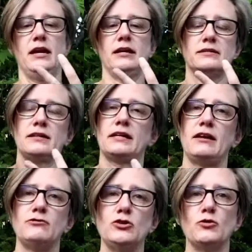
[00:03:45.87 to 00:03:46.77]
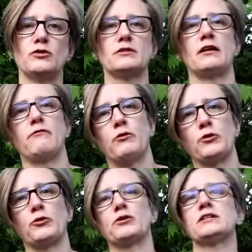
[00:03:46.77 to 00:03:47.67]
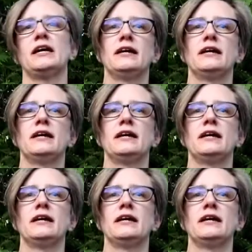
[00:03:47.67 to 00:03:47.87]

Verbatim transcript: It's not going to have two doors, it's going to have four doors.